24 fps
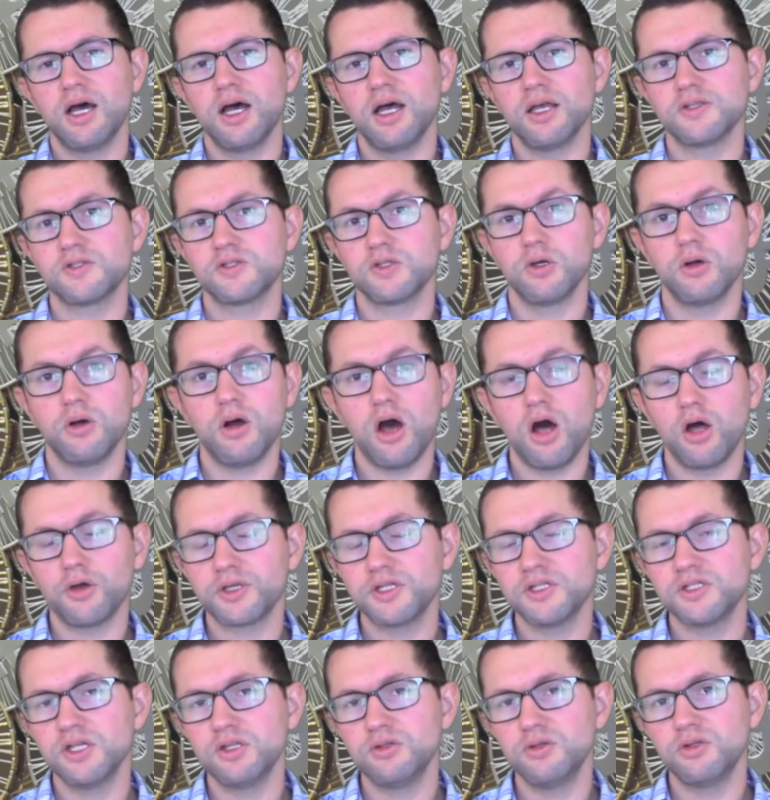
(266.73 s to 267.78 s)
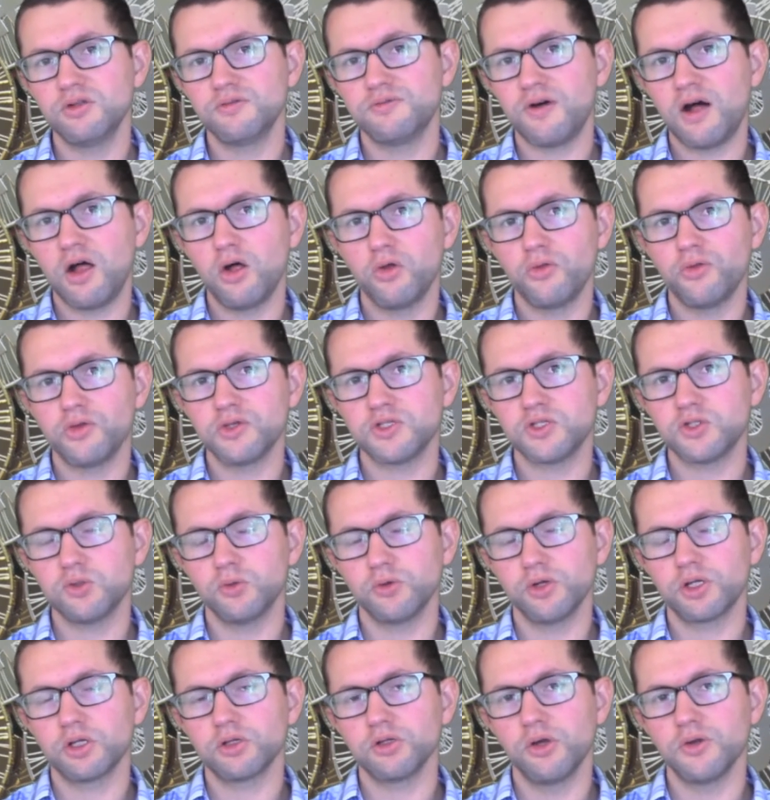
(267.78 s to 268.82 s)
So I'll continue to follow this
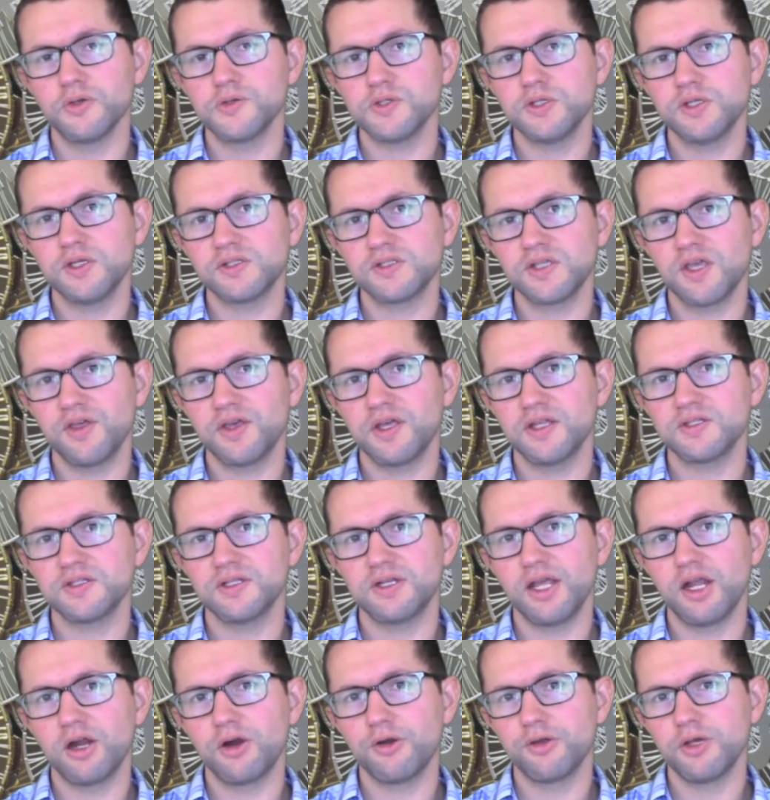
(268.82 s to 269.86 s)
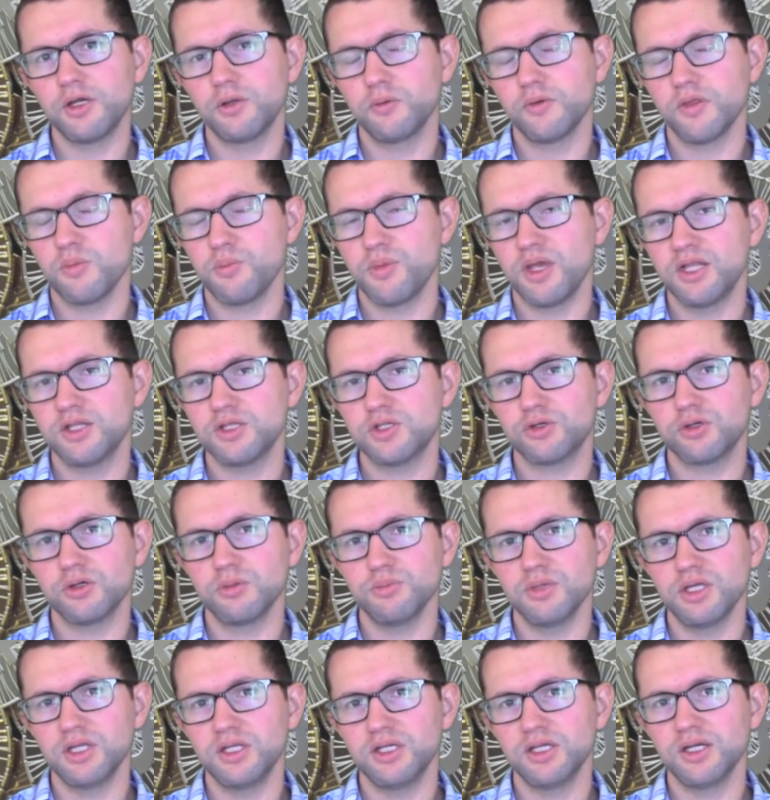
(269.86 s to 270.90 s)
story closely because I think it's an area where the mainstream
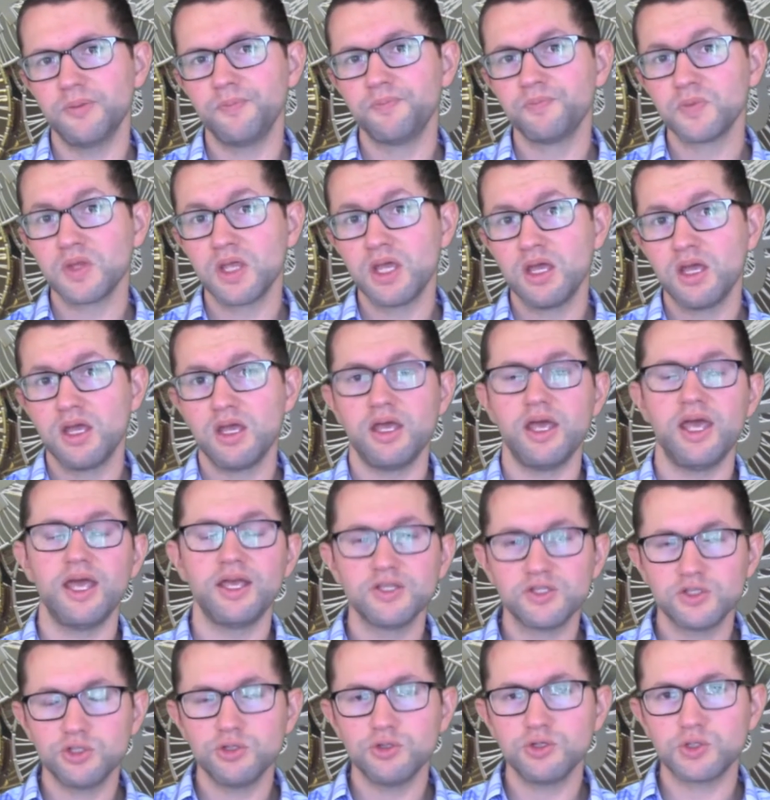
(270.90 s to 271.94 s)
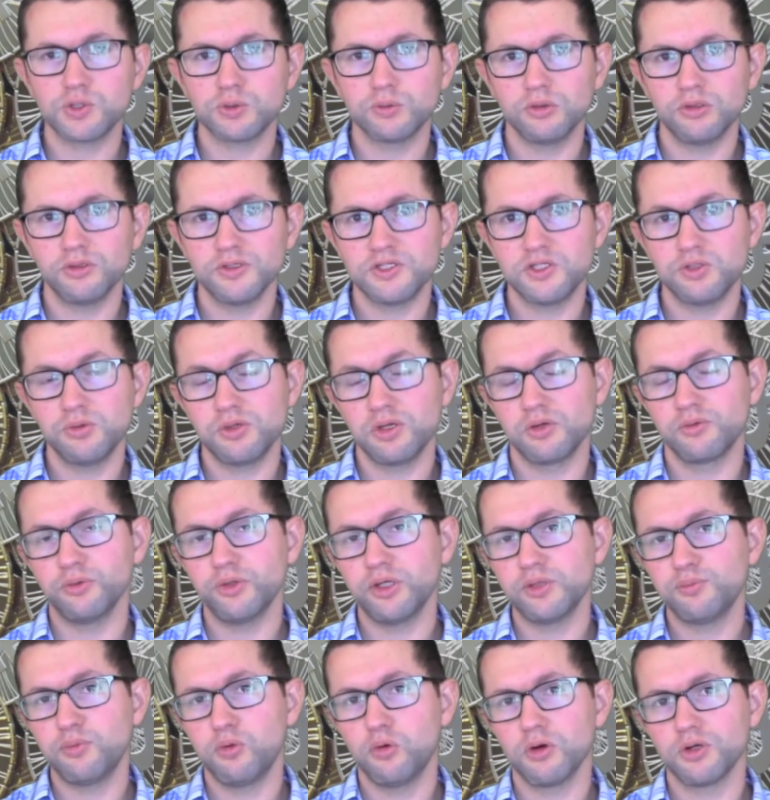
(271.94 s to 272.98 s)
media, as usual, is doing a
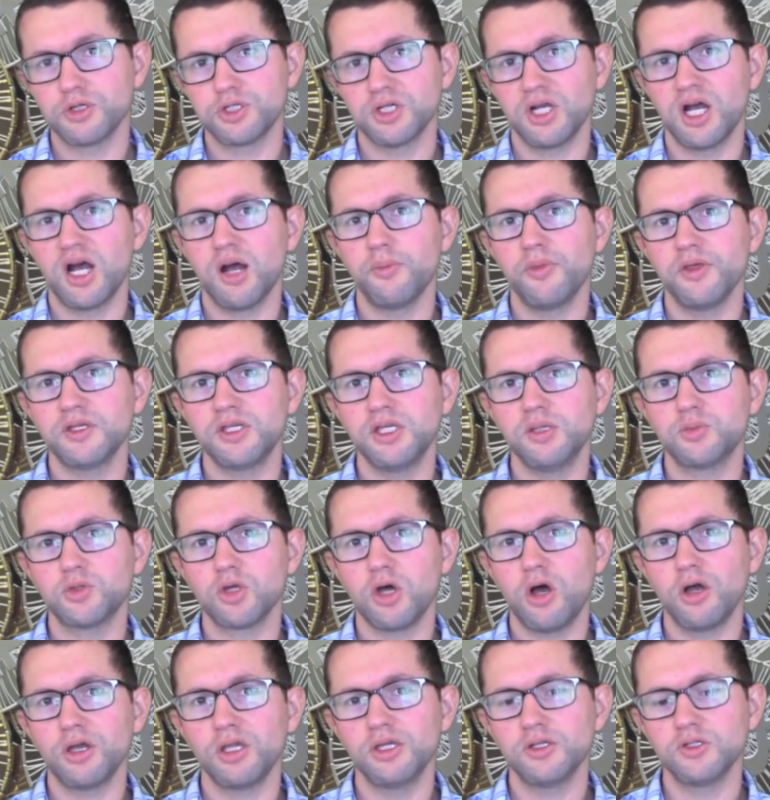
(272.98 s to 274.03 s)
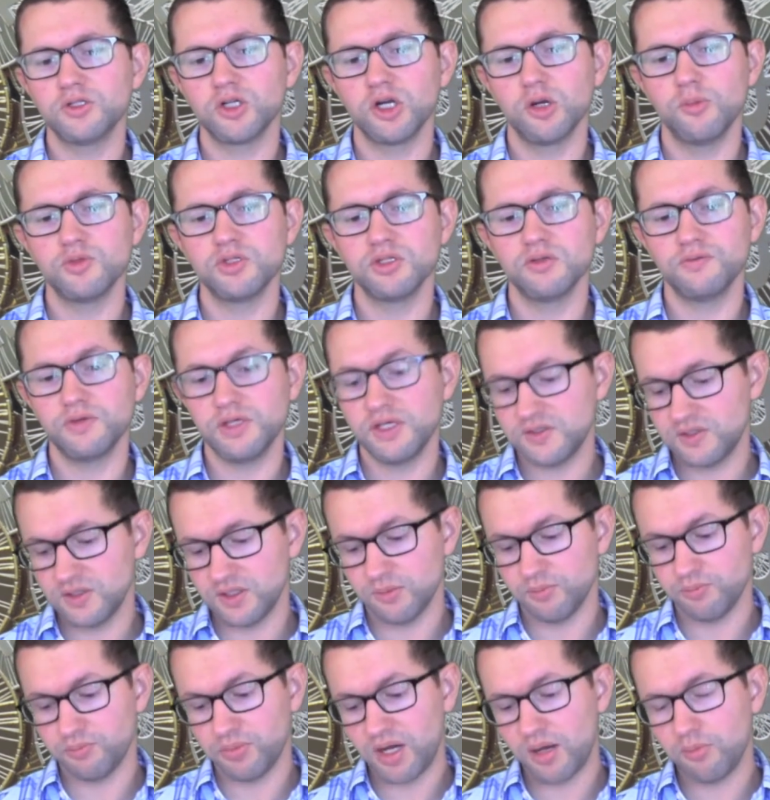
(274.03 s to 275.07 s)
really poor job. They keep talking in terms of, is it a
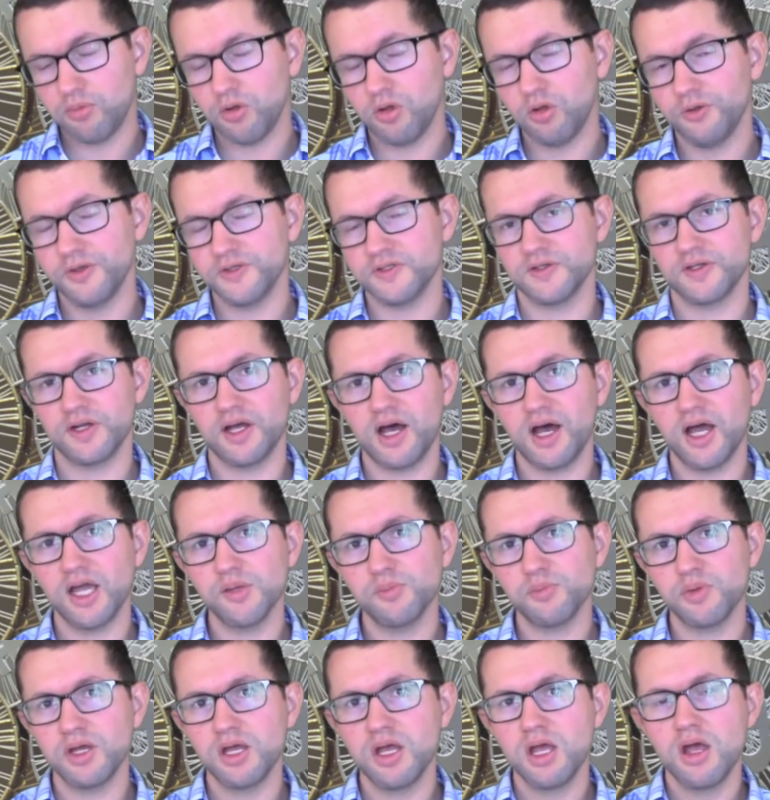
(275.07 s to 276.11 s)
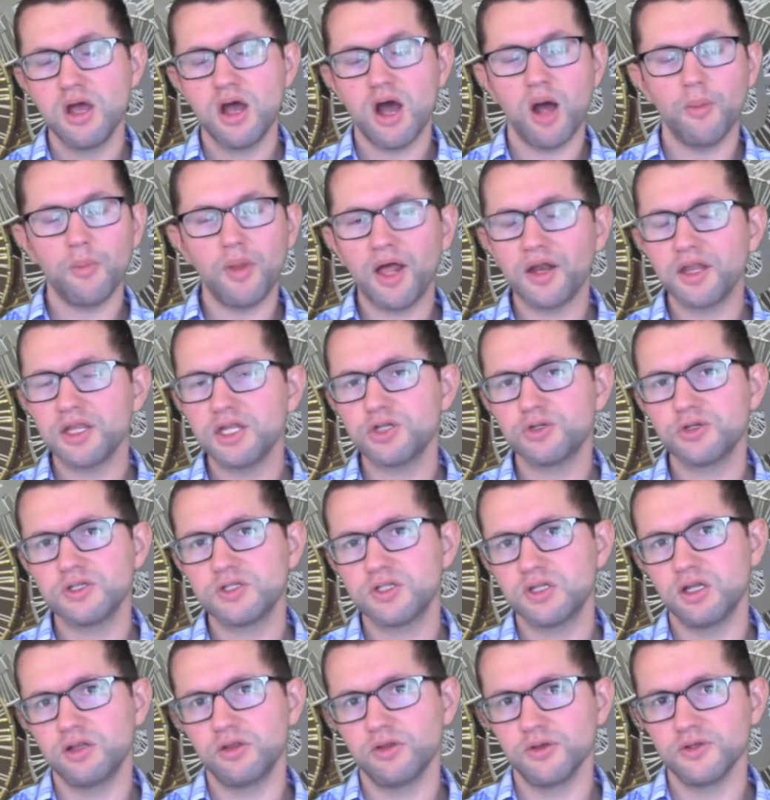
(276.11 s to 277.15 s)
bubble, is it hype? I'm not
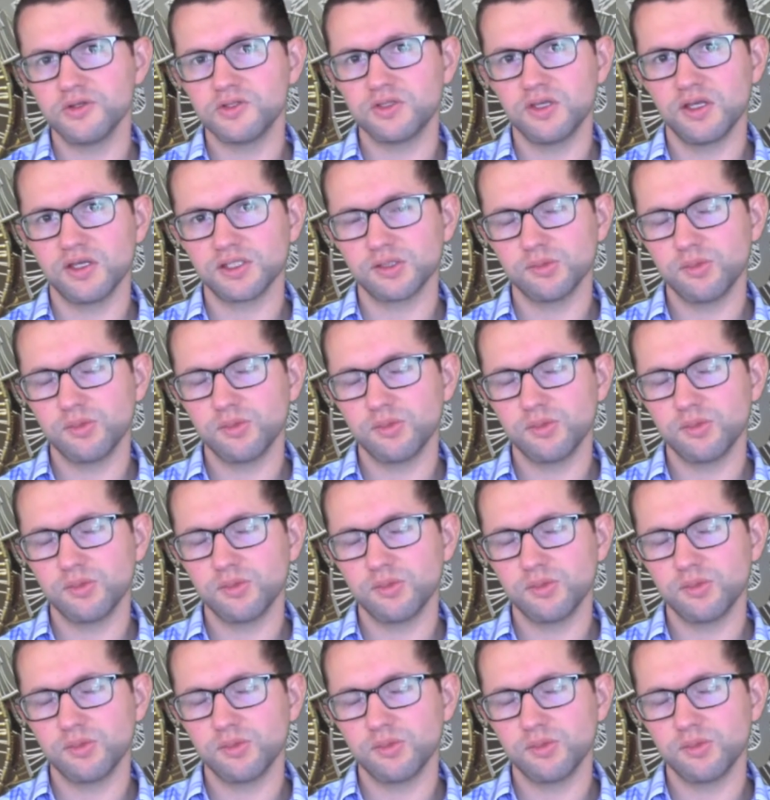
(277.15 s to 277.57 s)
interested in those things.